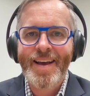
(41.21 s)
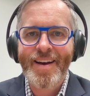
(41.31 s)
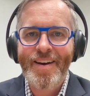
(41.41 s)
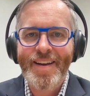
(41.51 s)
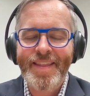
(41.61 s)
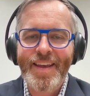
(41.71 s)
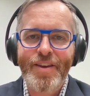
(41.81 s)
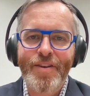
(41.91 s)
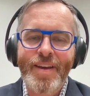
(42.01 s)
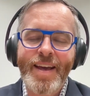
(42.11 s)
Hi, thank
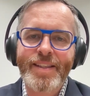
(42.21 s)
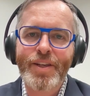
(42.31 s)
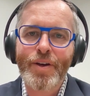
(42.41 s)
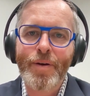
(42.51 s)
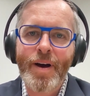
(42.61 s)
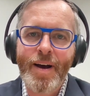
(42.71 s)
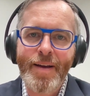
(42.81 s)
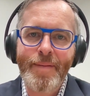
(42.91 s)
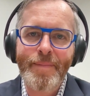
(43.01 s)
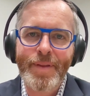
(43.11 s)
you. Yeah, so
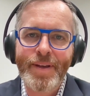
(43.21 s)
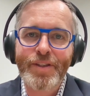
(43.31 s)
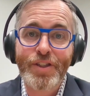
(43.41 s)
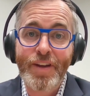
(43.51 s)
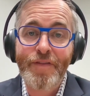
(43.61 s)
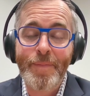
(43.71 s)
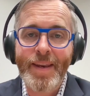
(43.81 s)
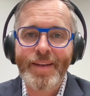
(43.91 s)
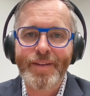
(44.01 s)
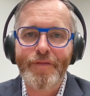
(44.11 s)
I'm the Chief
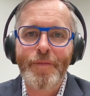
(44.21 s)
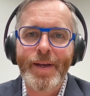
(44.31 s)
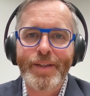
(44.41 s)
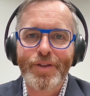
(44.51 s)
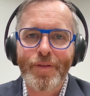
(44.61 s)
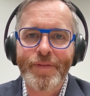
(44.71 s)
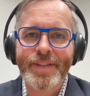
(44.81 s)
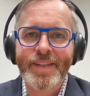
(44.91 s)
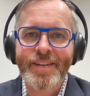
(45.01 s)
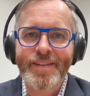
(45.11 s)
Medical Information
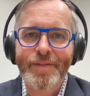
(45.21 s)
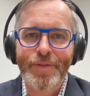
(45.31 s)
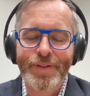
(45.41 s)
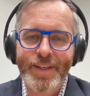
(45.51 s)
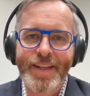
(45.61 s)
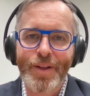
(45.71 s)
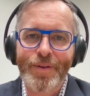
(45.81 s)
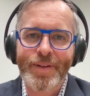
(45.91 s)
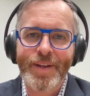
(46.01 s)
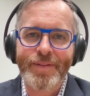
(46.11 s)
Officer for Sydney
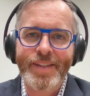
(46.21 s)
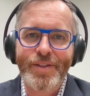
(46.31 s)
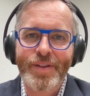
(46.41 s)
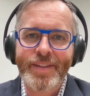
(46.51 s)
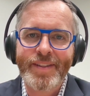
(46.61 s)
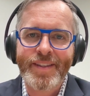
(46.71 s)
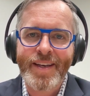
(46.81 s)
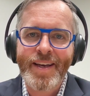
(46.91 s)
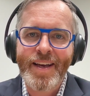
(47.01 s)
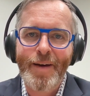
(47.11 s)
Local Health District.
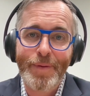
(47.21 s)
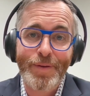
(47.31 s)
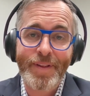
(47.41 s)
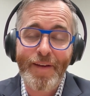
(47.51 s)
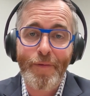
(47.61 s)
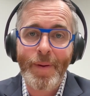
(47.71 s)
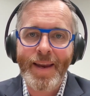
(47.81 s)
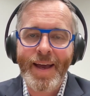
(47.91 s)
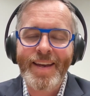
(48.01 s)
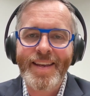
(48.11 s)
I've been doing that for about
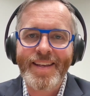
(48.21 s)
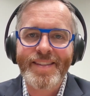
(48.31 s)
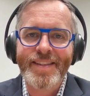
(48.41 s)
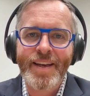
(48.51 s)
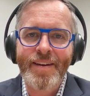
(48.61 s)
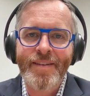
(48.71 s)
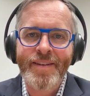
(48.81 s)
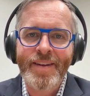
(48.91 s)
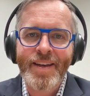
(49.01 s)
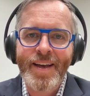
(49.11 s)
8 years now.
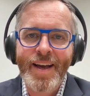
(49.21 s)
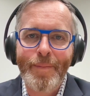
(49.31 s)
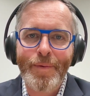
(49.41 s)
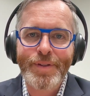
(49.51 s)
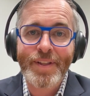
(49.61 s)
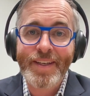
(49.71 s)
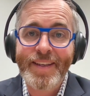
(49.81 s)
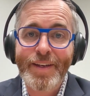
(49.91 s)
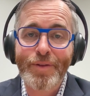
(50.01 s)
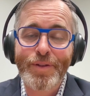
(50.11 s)
I'm also the
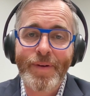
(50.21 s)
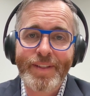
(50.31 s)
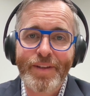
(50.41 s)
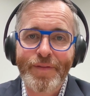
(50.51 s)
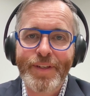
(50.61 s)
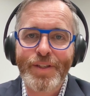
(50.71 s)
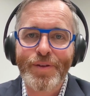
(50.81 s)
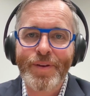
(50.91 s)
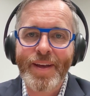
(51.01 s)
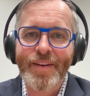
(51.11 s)
Clinical Director for
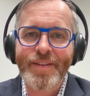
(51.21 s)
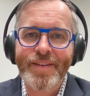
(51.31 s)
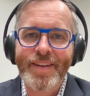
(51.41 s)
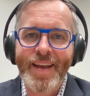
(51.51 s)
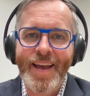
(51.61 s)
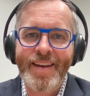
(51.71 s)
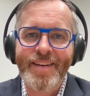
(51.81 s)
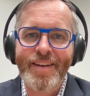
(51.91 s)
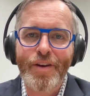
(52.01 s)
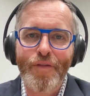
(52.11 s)
Digital Health and
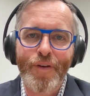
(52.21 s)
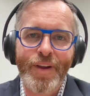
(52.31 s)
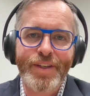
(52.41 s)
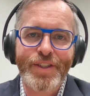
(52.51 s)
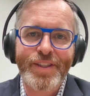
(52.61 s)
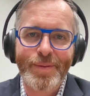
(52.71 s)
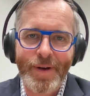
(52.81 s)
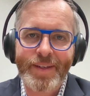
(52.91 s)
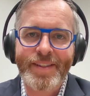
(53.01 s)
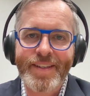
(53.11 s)
a nephrologist
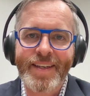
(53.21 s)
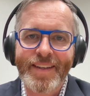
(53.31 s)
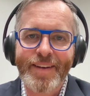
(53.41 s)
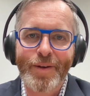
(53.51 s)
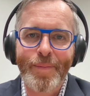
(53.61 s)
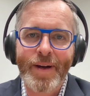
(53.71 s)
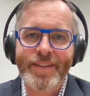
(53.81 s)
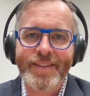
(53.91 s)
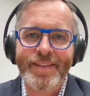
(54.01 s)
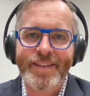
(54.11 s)
practicing clinical
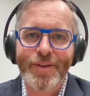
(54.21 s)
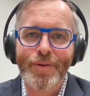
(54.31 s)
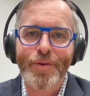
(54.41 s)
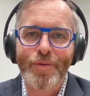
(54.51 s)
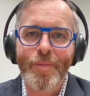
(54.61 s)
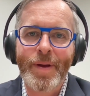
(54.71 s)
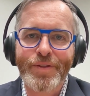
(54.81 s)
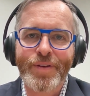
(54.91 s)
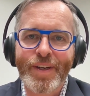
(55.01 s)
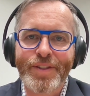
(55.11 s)
practice at Concord
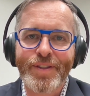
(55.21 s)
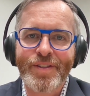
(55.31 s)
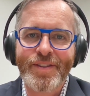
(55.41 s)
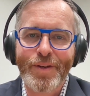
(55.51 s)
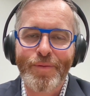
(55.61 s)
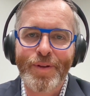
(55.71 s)
Repatriation General